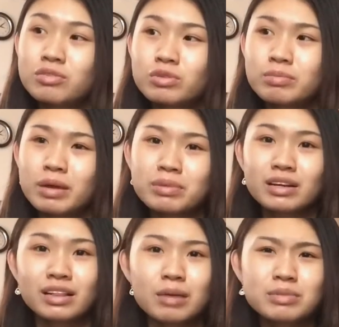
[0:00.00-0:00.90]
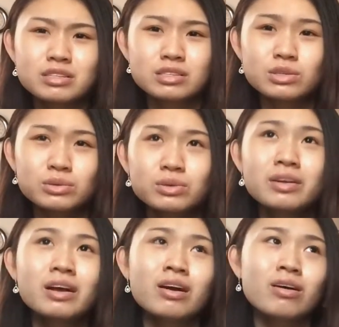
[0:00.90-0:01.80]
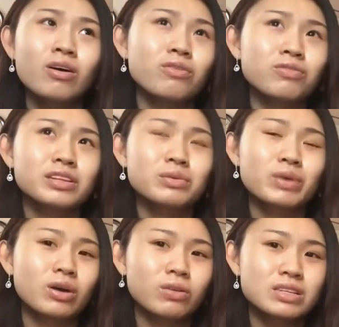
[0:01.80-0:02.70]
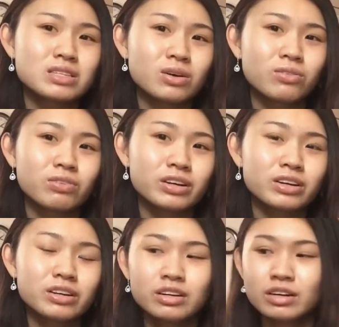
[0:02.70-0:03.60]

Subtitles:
We might be collabing soon, hopefully when COVID's over.